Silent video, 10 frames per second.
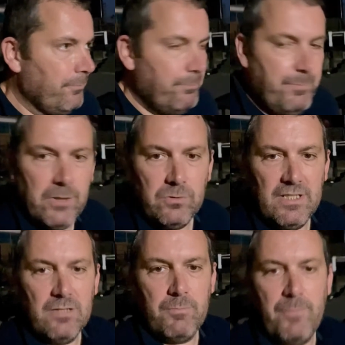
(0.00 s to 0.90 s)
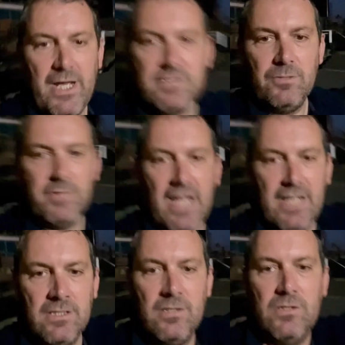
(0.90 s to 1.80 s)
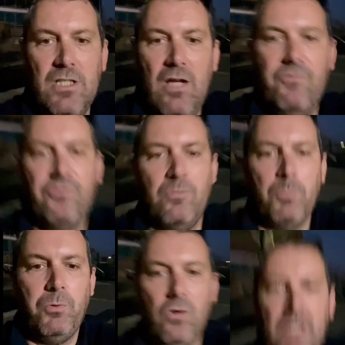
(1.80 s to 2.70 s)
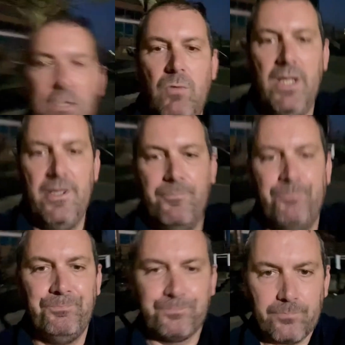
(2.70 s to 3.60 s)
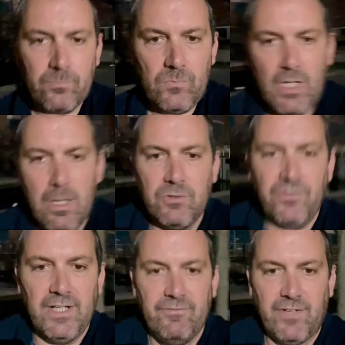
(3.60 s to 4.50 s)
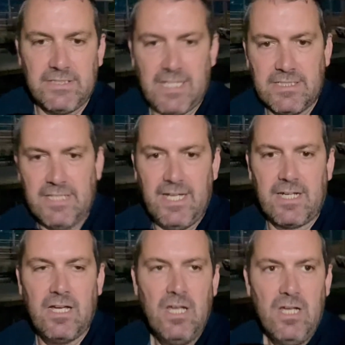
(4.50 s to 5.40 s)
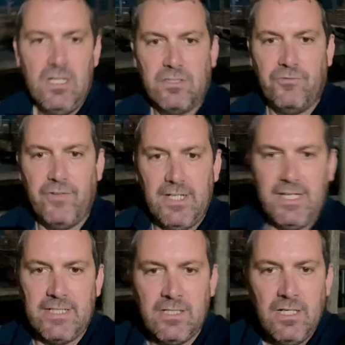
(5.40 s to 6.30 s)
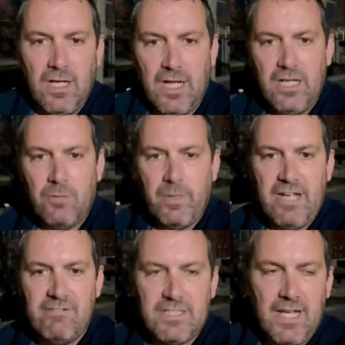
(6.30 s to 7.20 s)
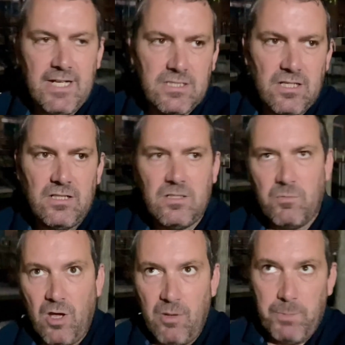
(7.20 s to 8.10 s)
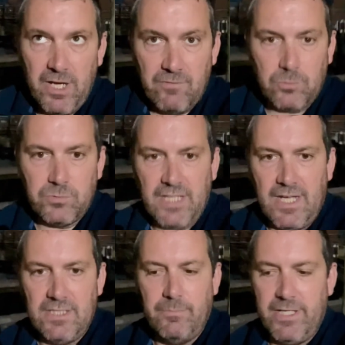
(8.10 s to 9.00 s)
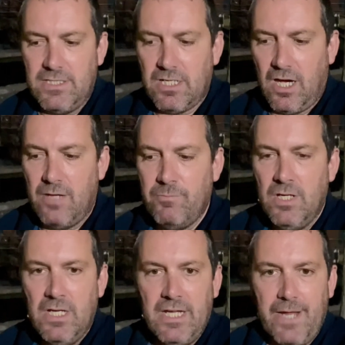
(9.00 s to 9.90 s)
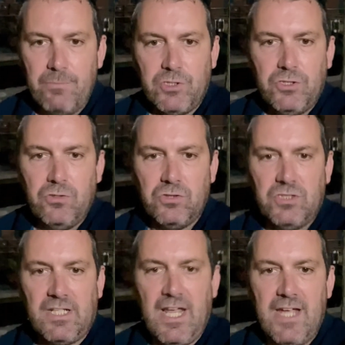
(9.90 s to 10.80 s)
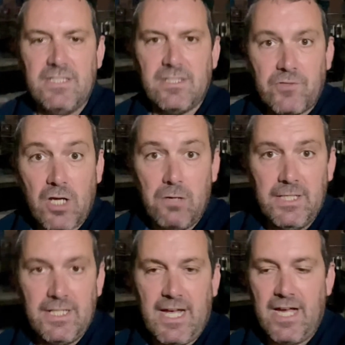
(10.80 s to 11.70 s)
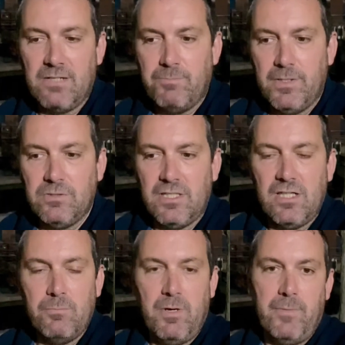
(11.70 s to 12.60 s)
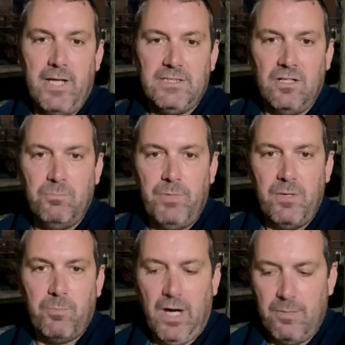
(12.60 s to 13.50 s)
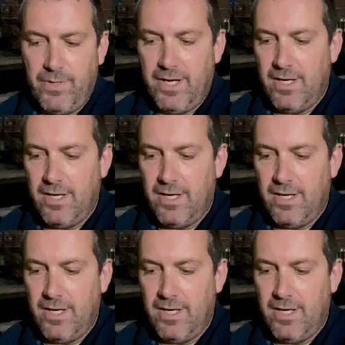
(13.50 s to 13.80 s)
building the momentum again, from a point where I was feeling fantastic to feeling a little bit irritated, a bit of upset in the meantime. It was just a case of going again, building the momentum bit by bit.